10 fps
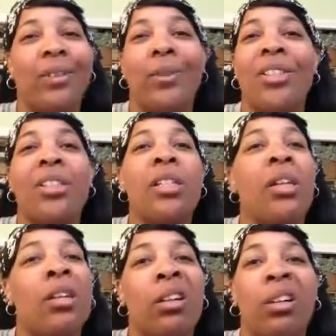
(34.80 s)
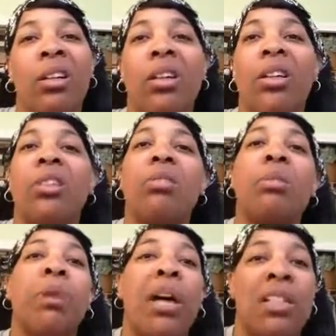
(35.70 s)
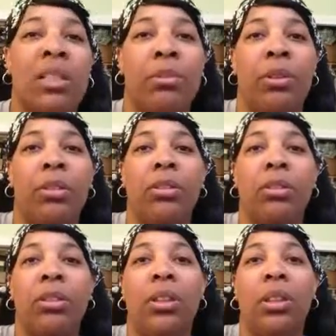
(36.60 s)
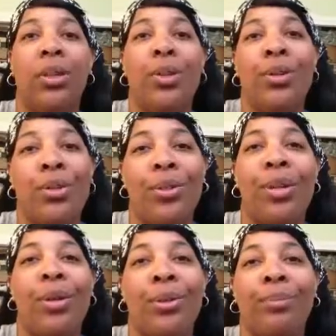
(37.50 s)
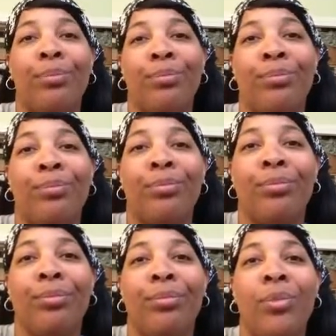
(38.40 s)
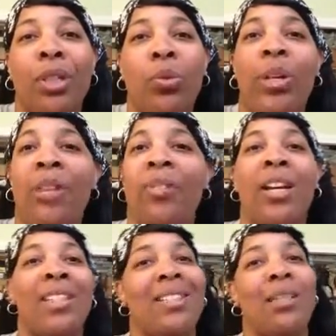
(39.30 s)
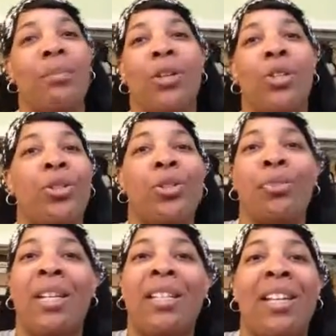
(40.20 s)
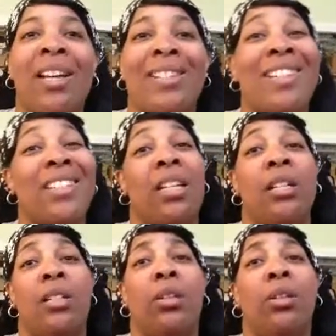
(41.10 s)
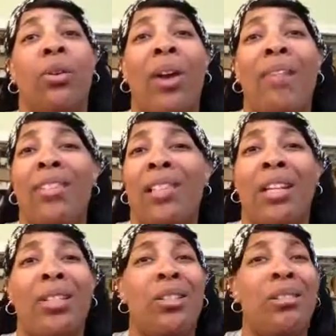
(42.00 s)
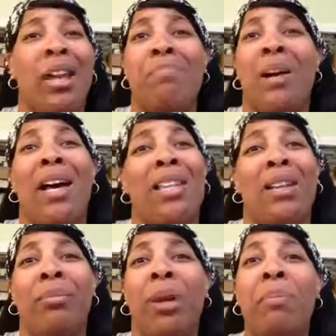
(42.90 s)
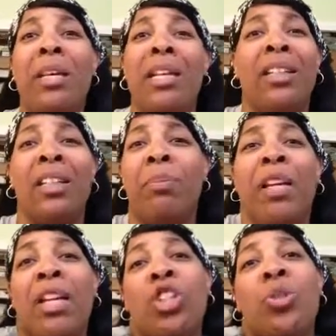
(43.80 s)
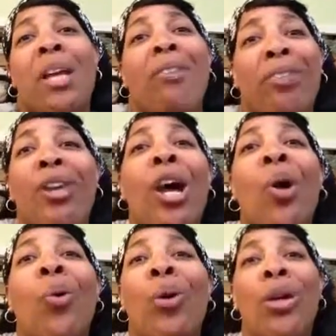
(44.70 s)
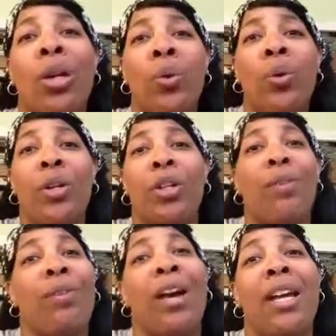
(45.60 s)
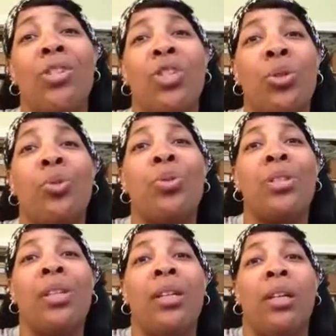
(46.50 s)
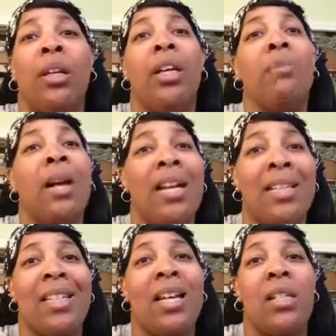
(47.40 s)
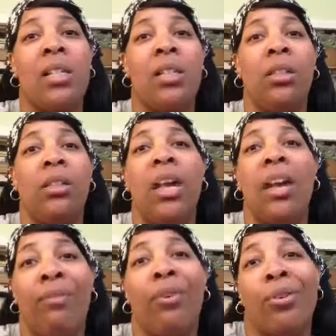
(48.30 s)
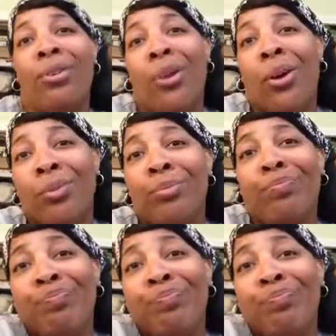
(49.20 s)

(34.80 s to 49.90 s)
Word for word: was near to impossible. So, whenever I see a pair of shoes my size, I tend to gravitate and buy them immediately because you never know when you can find shoes in my size ever. So,